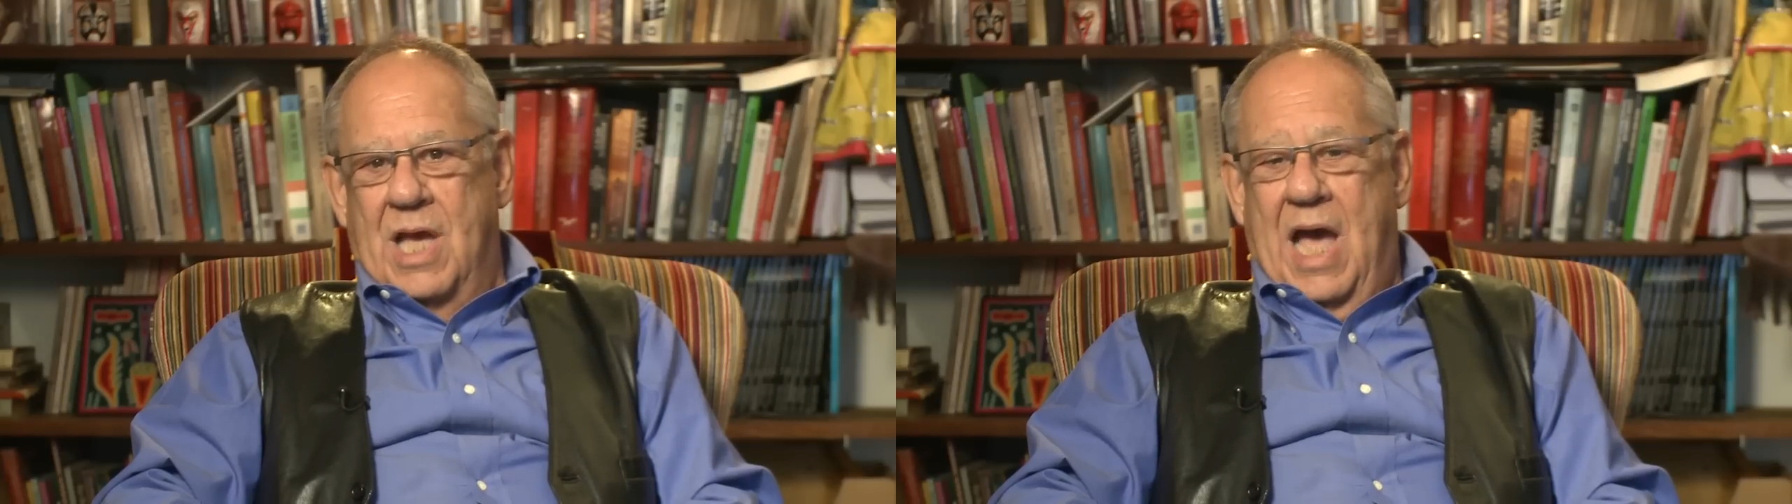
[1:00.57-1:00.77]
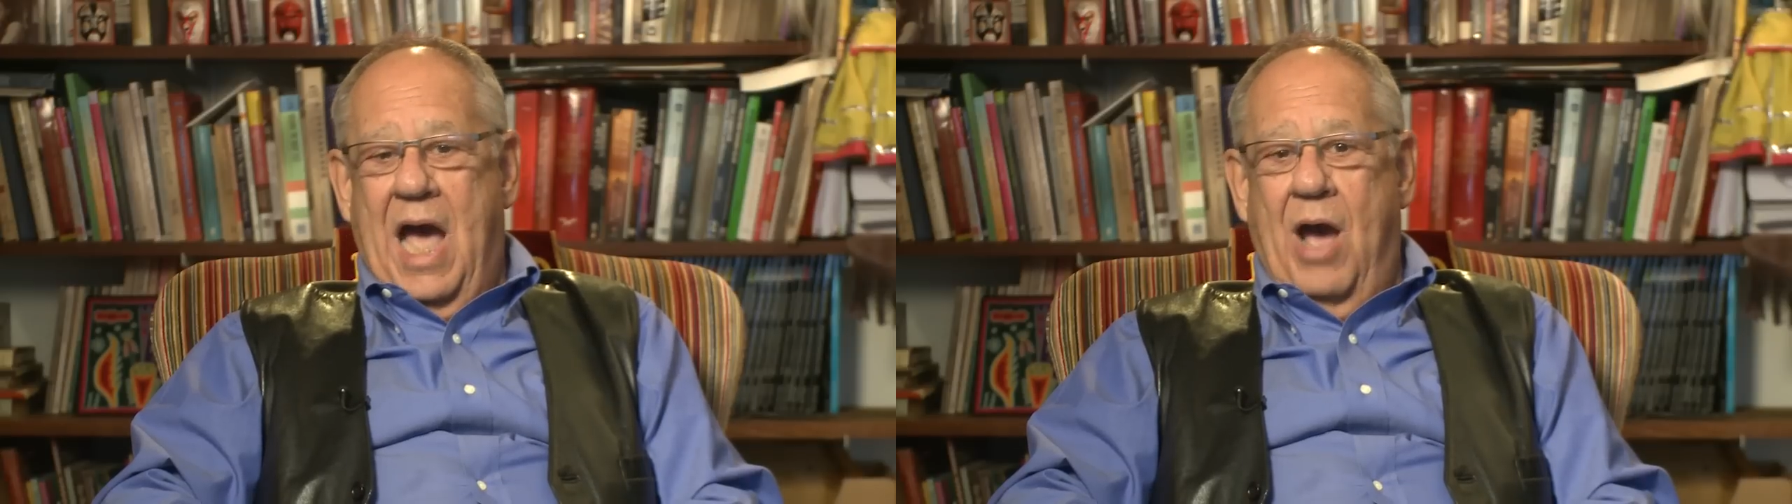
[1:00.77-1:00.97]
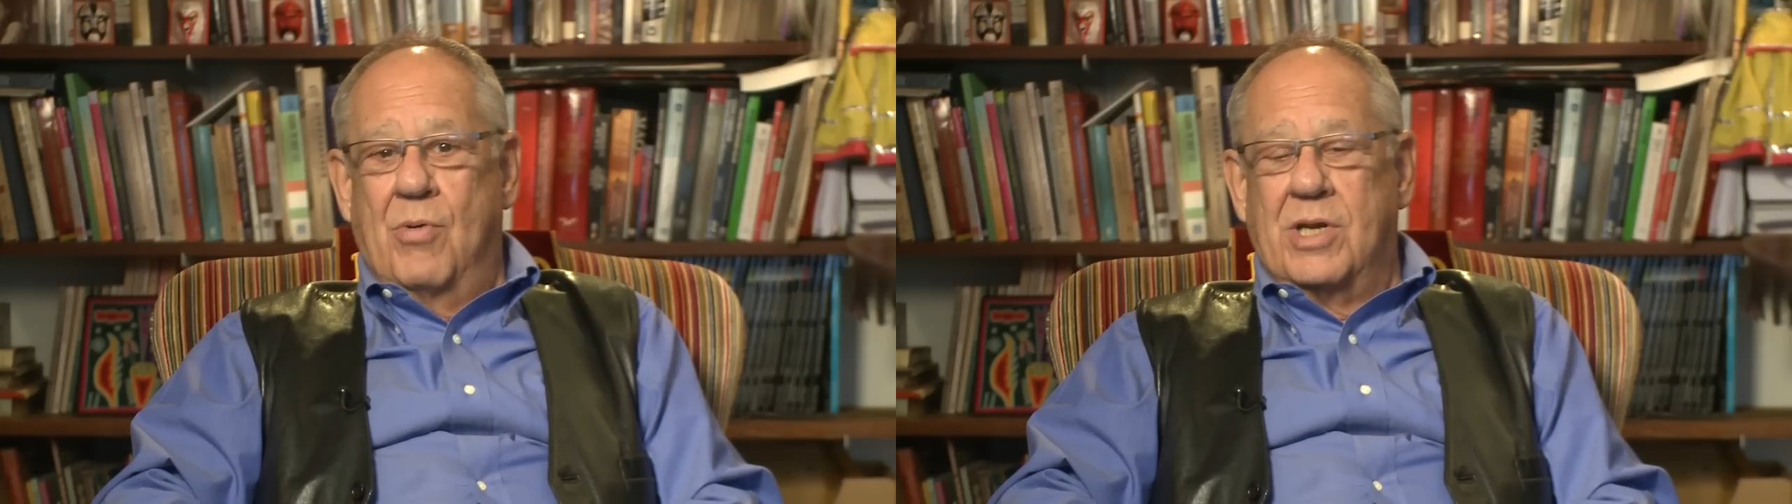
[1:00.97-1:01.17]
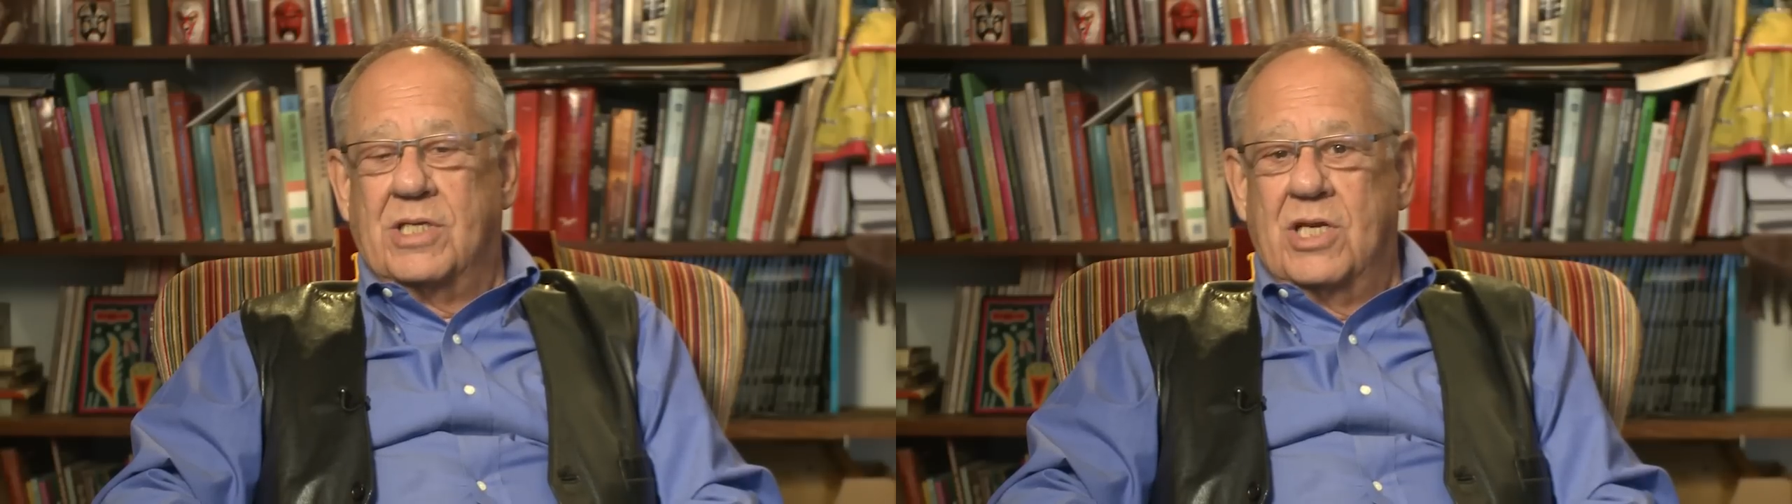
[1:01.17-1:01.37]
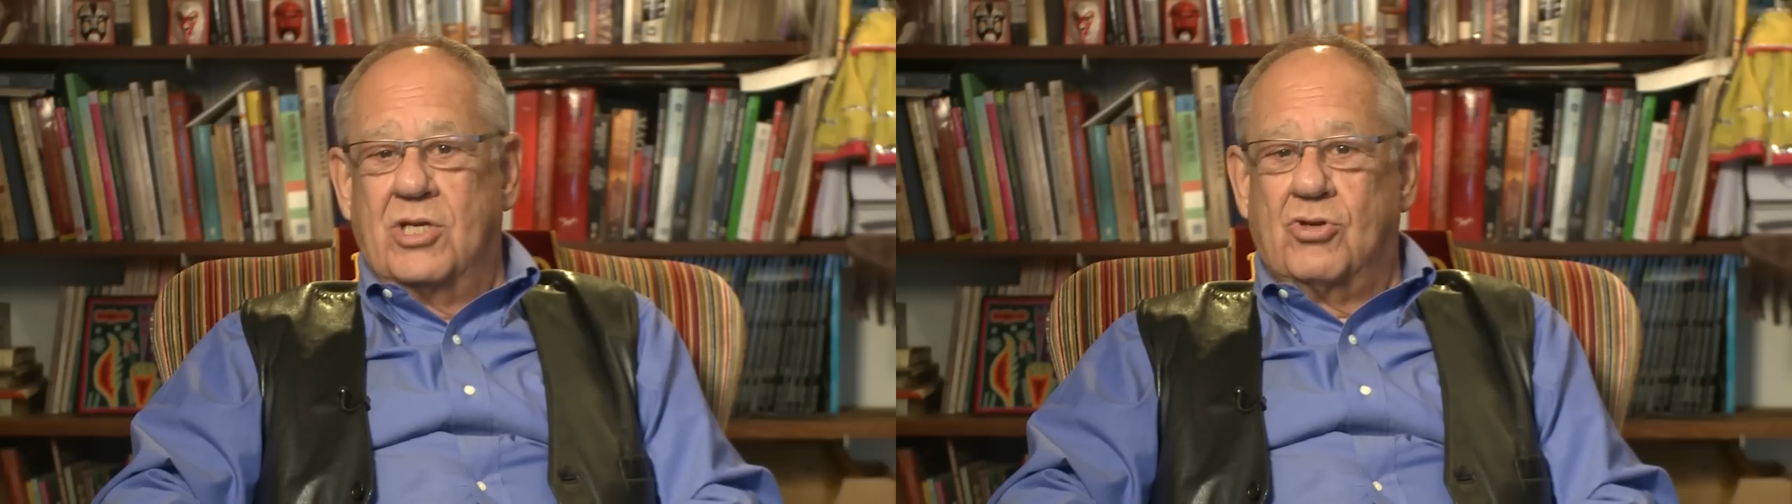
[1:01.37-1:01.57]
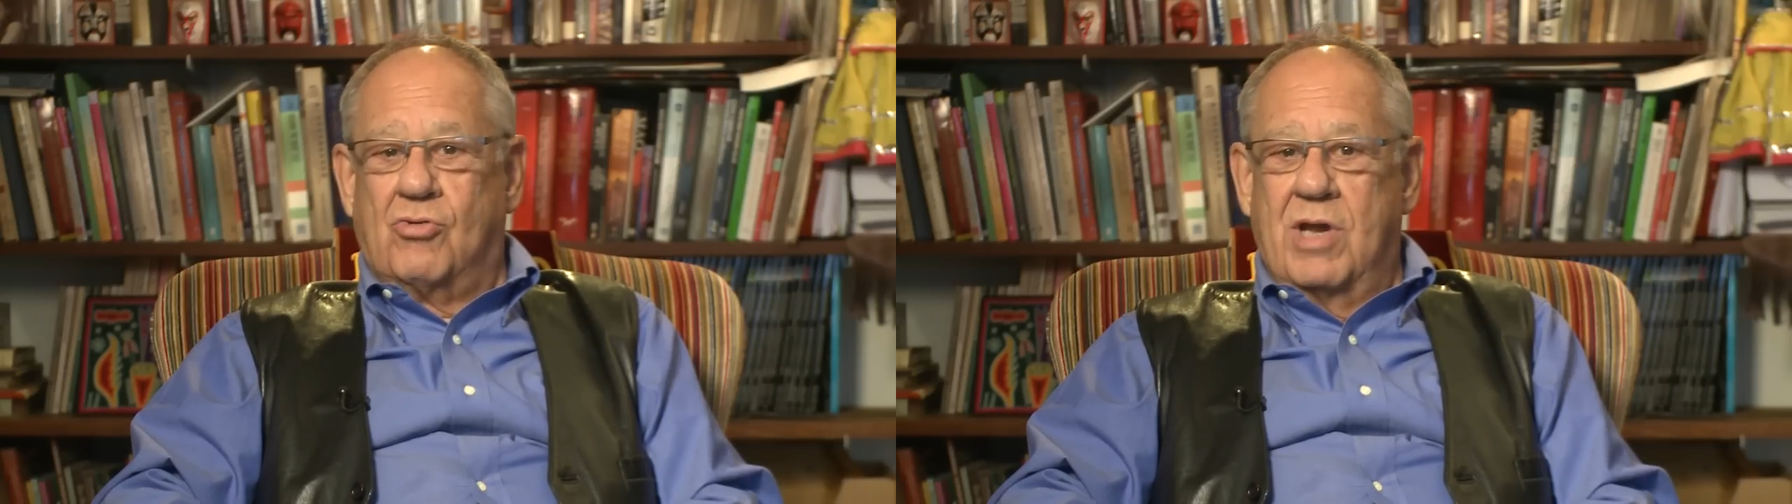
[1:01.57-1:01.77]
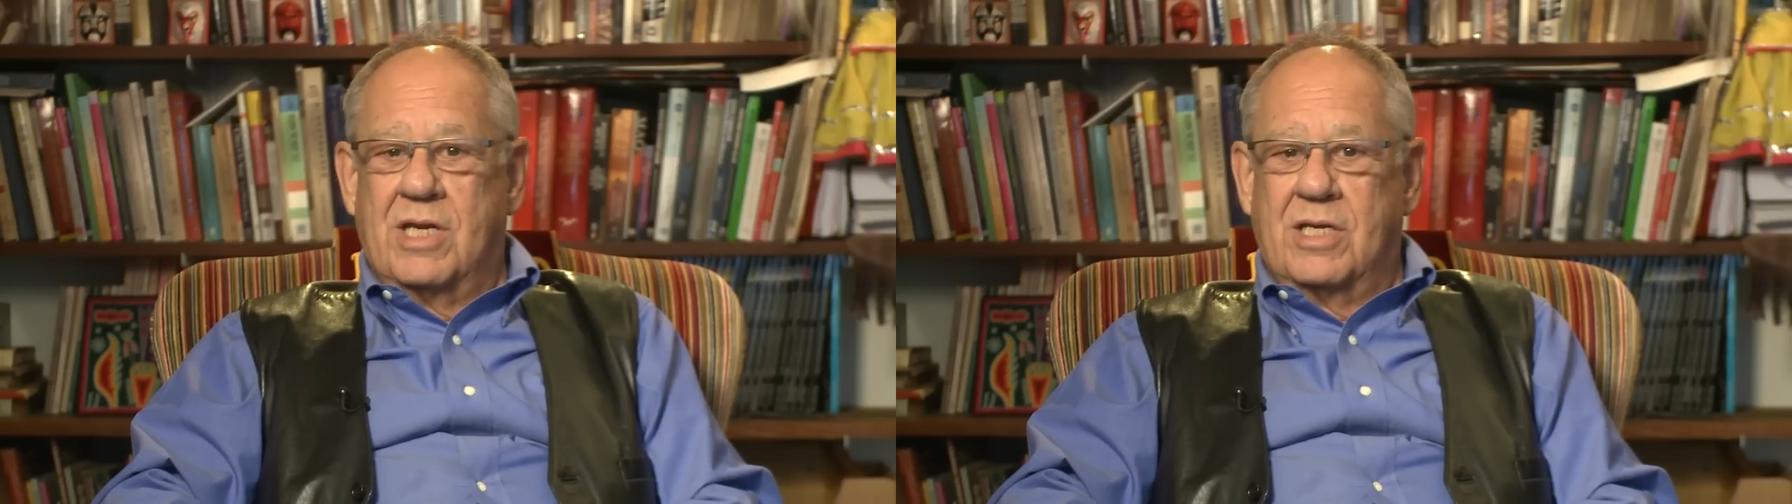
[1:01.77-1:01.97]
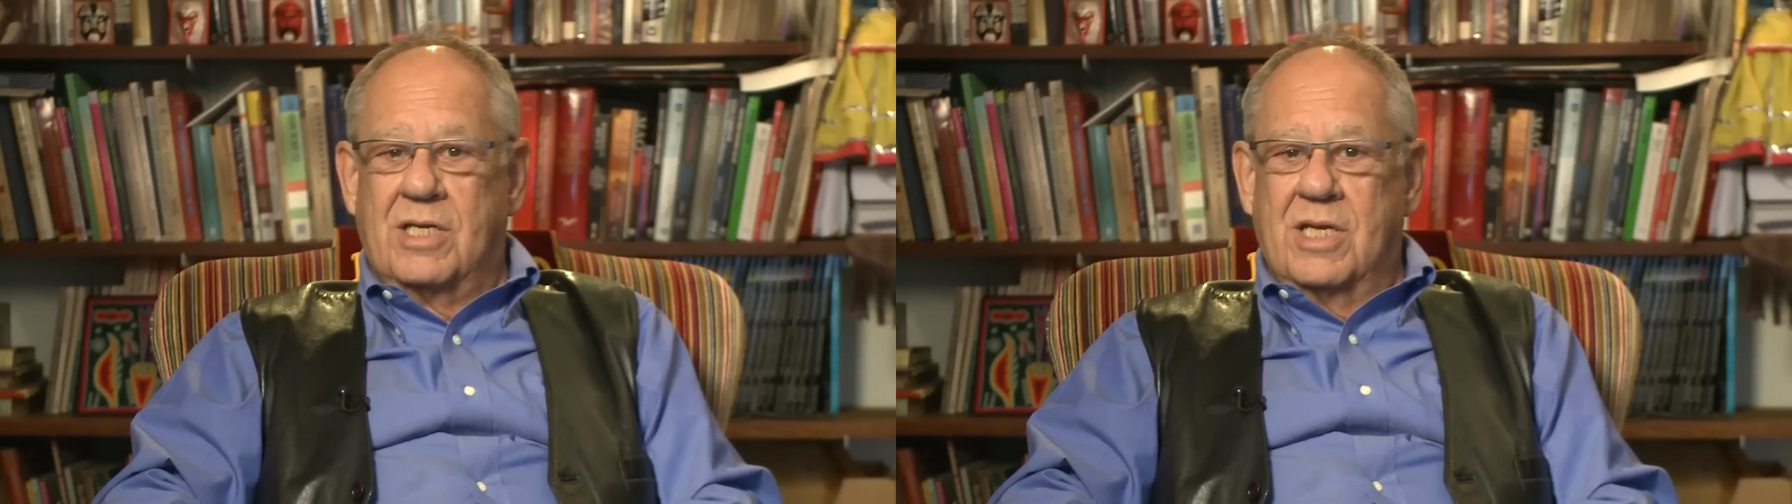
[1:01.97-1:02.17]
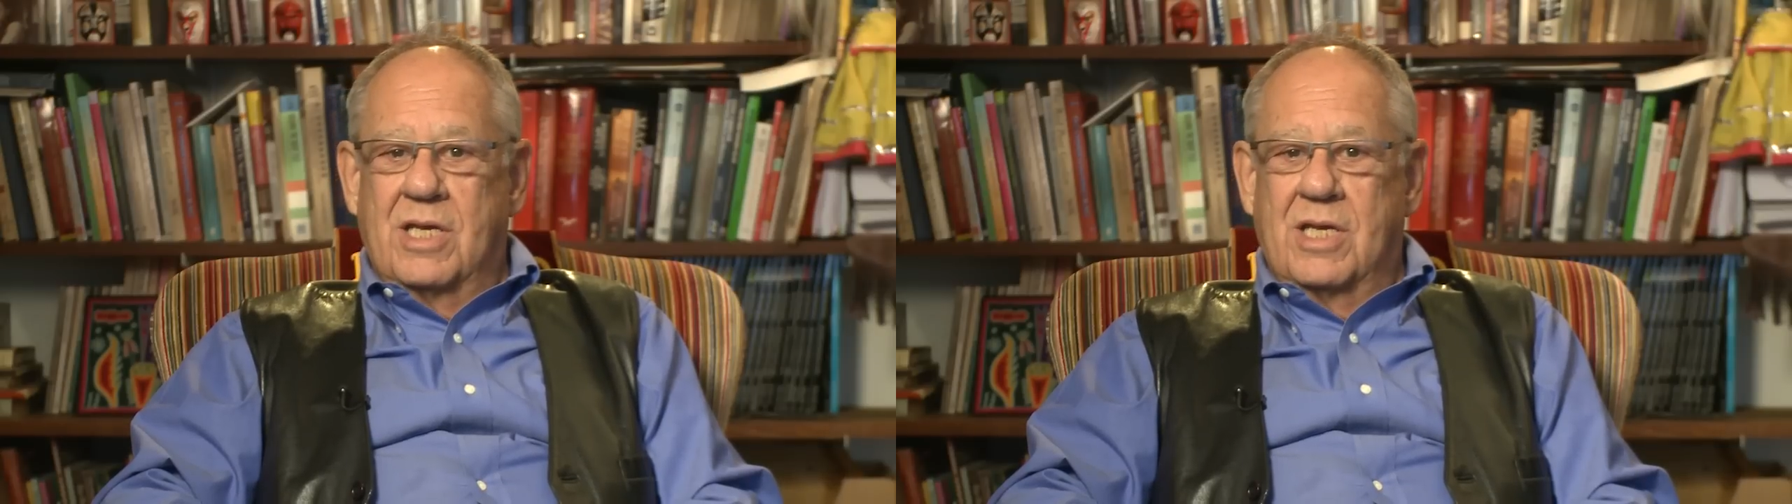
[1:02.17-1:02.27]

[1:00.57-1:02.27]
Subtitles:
how it is integrated